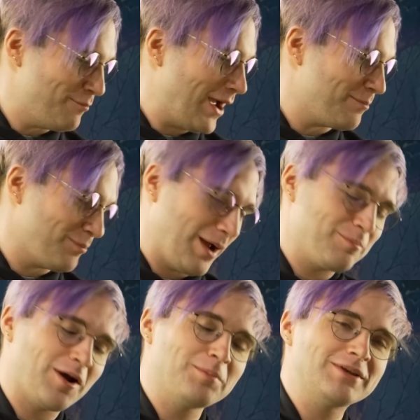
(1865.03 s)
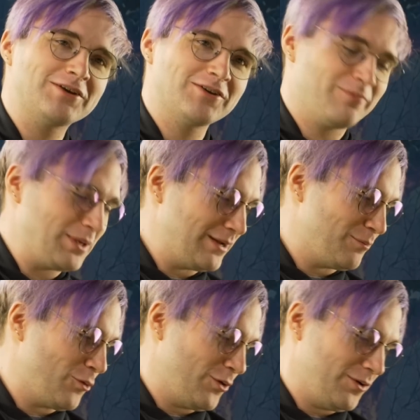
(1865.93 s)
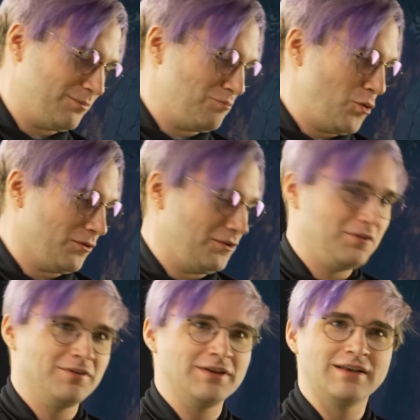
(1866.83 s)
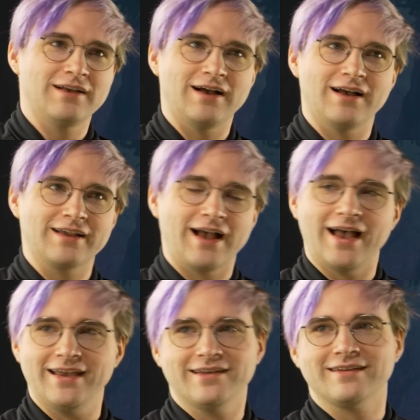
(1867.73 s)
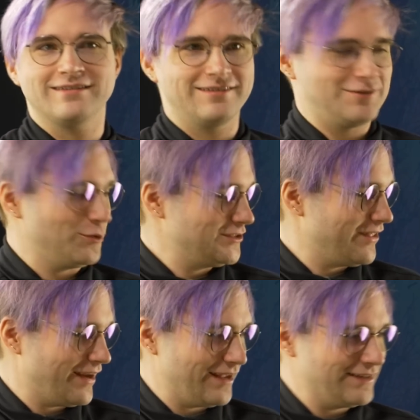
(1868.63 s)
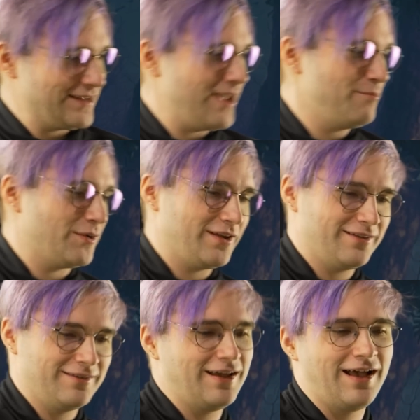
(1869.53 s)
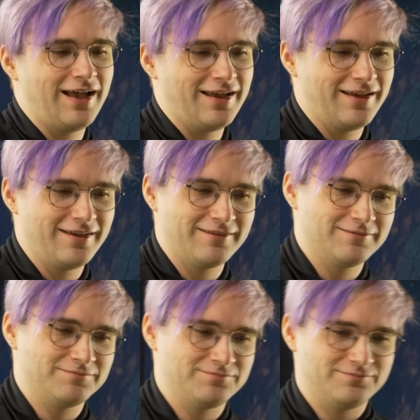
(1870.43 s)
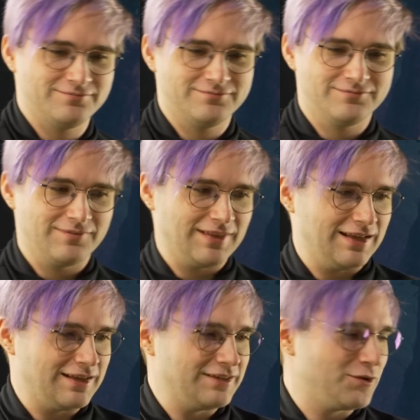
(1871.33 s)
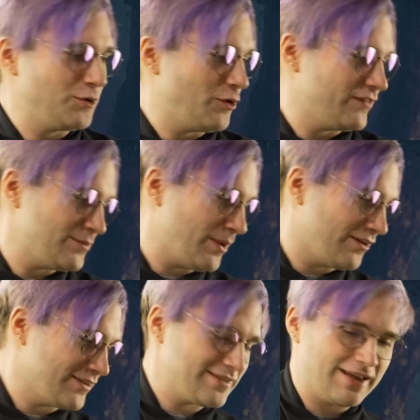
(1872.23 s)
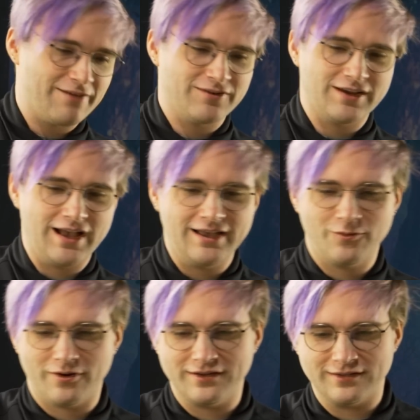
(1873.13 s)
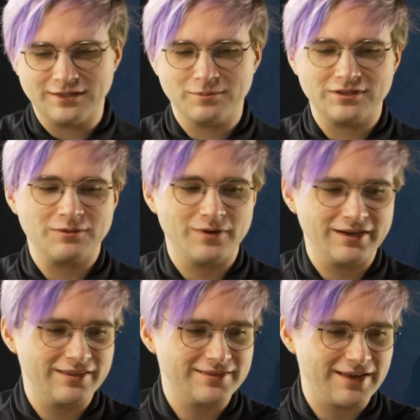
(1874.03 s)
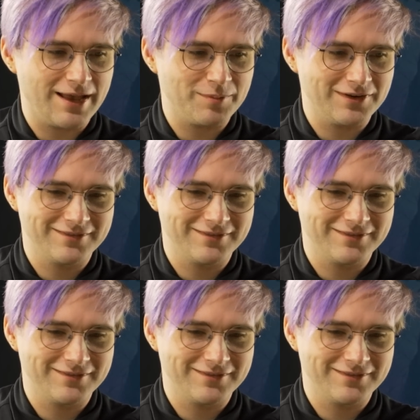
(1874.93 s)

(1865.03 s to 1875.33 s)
I probably could have been a more moral guide and told you that ahead of time, but I don't know if it's better to say I forgot or I deliberately wanted this to happen.